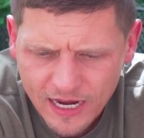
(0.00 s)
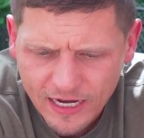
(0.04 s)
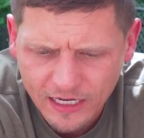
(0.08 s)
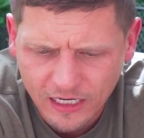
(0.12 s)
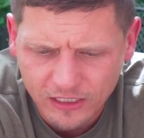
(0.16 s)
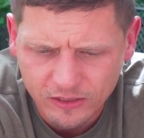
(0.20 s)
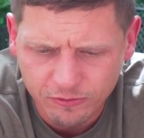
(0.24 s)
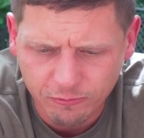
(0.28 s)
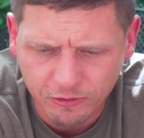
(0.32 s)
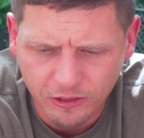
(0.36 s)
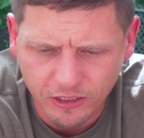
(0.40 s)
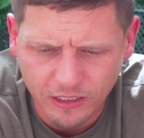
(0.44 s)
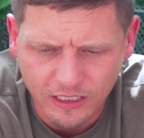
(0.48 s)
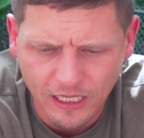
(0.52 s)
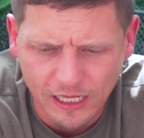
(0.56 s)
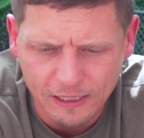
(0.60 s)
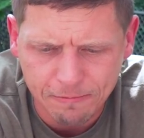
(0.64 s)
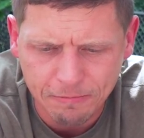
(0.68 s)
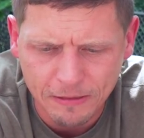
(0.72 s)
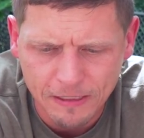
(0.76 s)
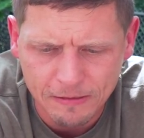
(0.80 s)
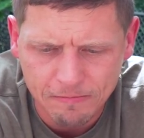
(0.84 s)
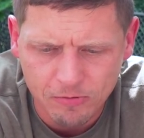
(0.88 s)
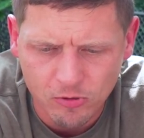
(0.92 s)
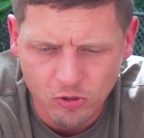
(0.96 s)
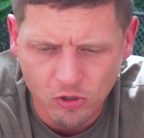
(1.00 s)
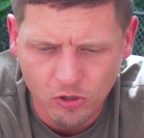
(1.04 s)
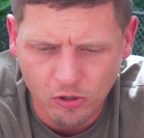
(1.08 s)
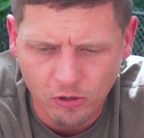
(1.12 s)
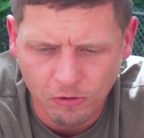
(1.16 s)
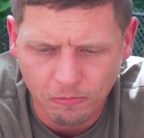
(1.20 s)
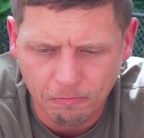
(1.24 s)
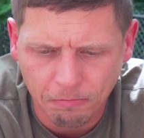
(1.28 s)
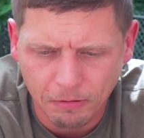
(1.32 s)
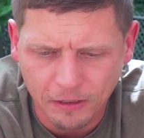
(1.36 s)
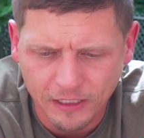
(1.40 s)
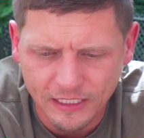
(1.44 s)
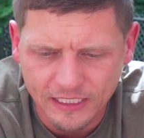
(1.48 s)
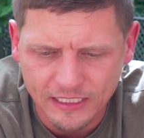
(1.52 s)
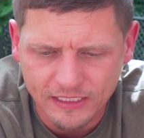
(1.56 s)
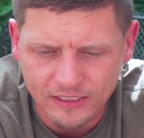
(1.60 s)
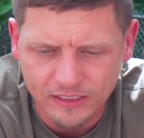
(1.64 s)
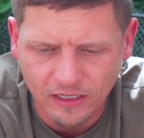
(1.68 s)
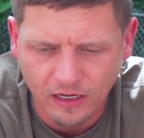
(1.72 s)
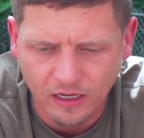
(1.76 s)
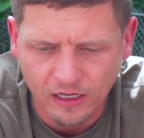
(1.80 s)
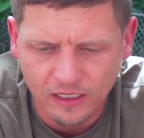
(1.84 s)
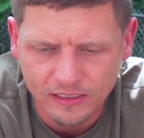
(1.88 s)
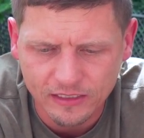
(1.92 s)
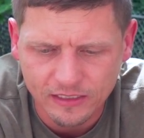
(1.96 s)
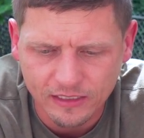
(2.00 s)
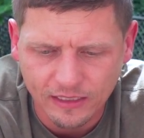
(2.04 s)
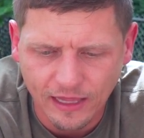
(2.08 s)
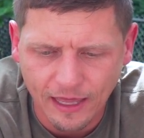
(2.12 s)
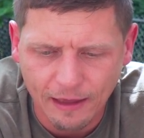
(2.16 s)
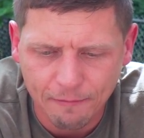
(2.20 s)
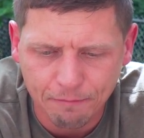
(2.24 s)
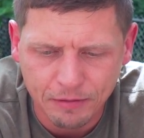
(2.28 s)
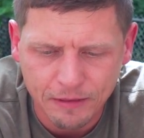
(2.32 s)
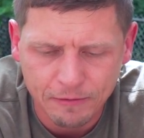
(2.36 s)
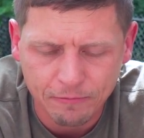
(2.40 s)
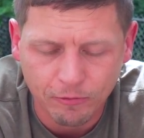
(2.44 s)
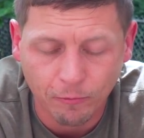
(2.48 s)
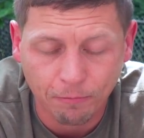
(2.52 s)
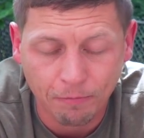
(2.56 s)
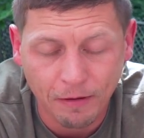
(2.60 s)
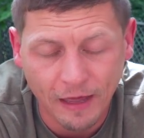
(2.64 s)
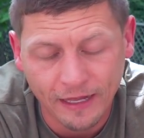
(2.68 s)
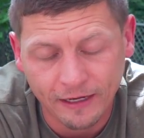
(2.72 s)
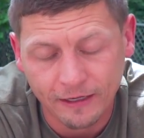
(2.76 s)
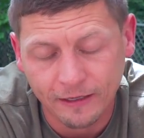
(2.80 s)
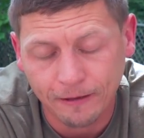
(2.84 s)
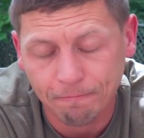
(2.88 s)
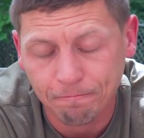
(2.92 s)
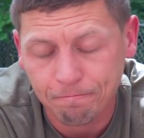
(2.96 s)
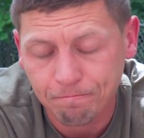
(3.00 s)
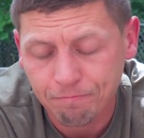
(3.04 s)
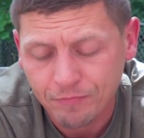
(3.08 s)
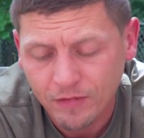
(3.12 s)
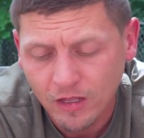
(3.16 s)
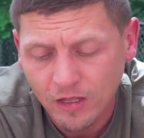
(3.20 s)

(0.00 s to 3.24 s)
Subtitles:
He doesn't really like people, but he does let people pet him.